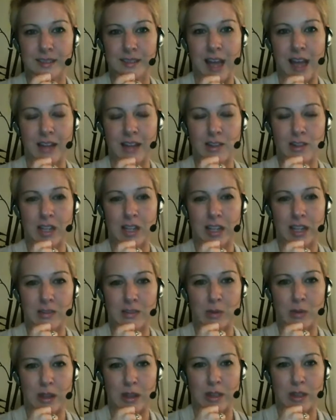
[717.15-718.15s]
hot chick
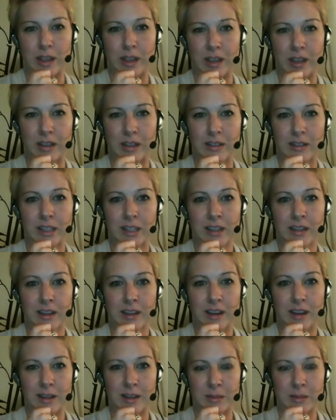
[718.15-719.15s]
sort of thing,
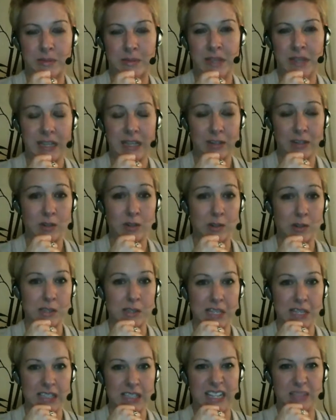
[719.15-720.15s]
and Herschel's
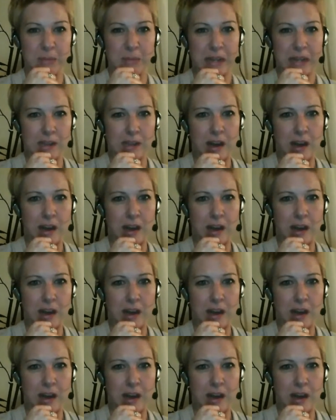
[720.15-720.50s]
like, that's my